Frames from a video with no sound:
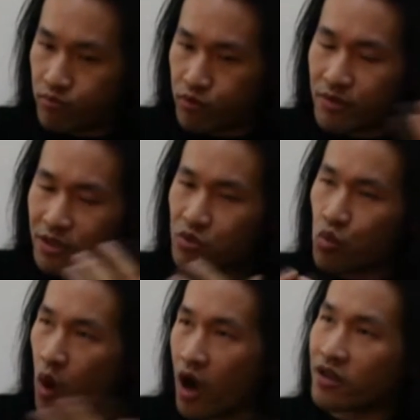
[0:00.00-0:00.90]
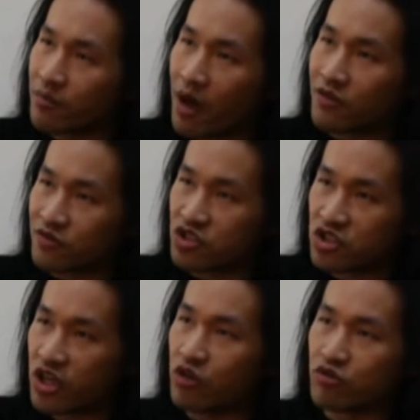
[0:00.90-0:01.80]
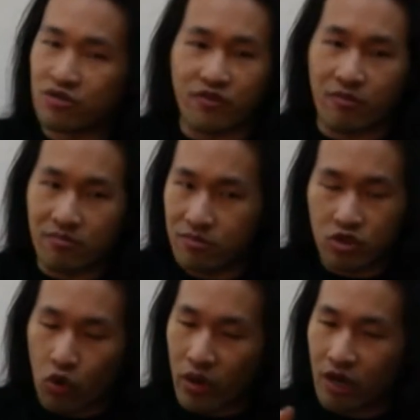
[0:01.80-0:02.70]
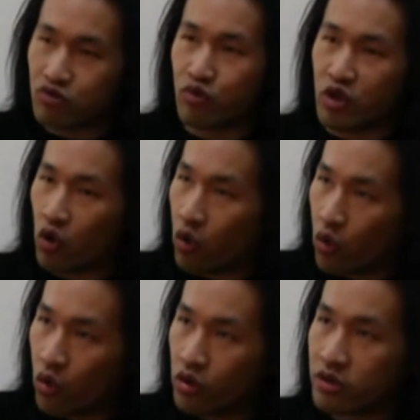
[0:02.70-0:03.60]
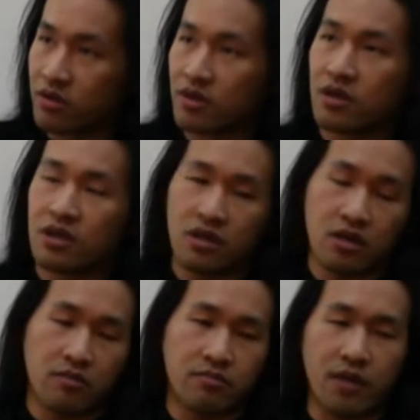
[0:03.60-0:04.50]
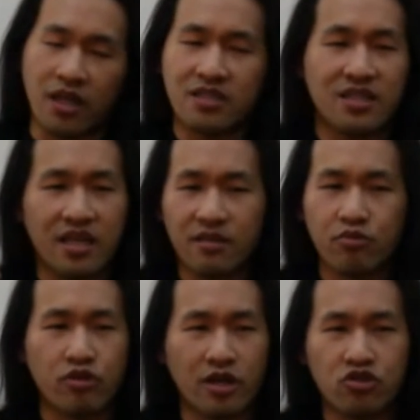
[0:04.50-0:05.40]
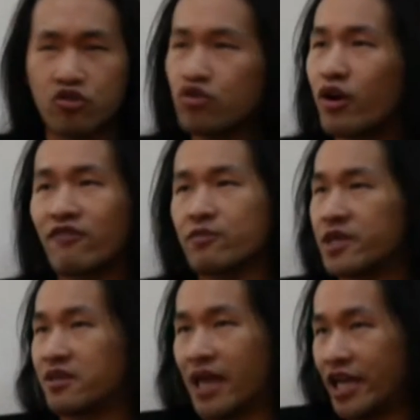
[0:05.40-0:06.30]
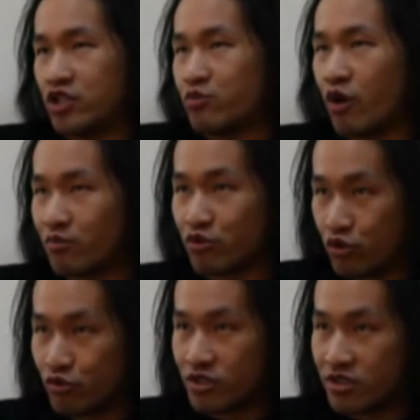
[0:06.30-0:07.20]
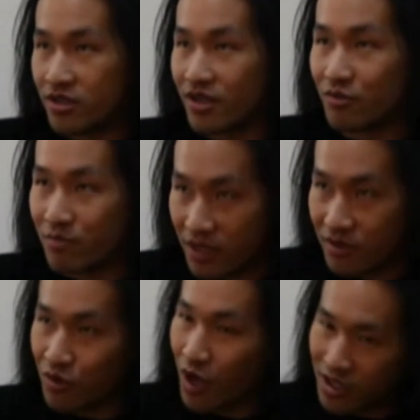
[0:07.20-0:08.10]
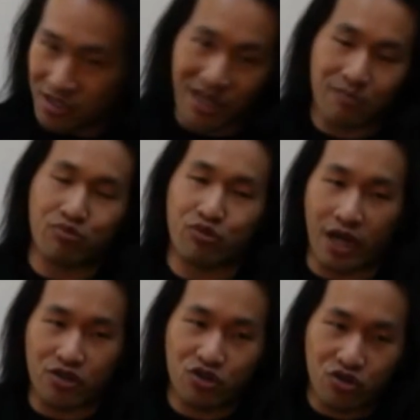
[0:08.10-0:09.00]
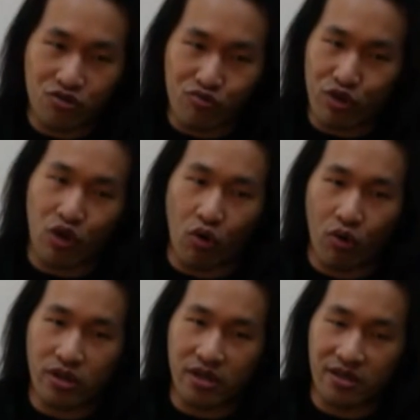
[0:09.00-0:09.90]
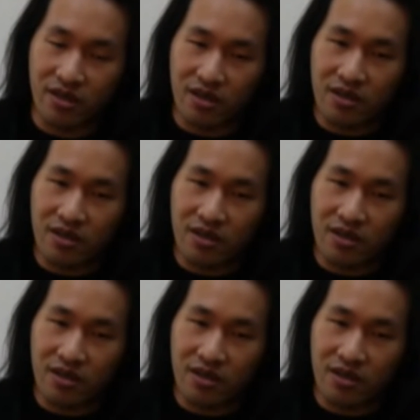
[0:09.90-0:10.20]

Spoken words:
pretty much wide amount of skills, from knowing how to record, understanding production. You don't have to be an expert producer, but understand production and recording,